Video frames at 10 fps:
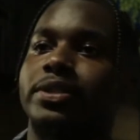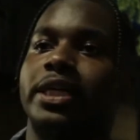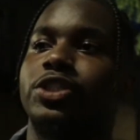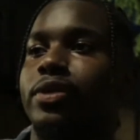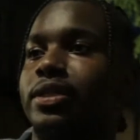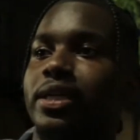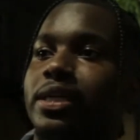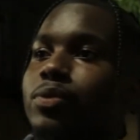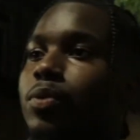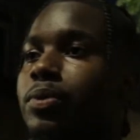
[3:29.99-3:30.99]
It's like
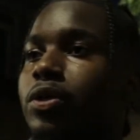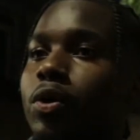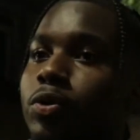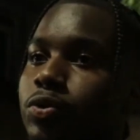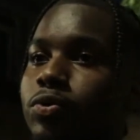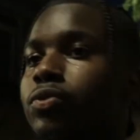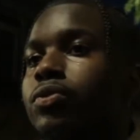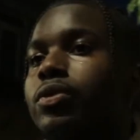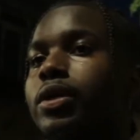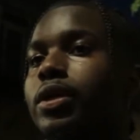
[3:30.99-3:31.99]
translating what we go through,
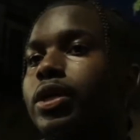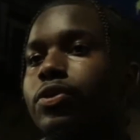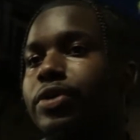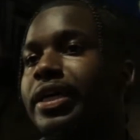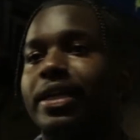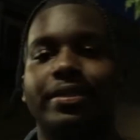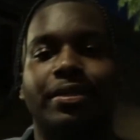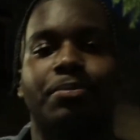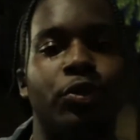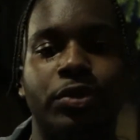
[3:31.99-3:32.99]
creating
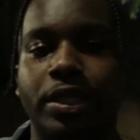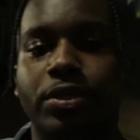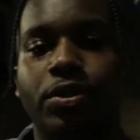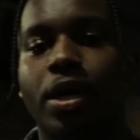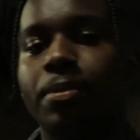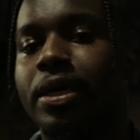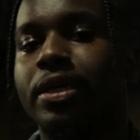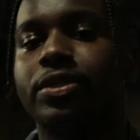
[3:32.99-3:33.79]
into music, you know what I mean?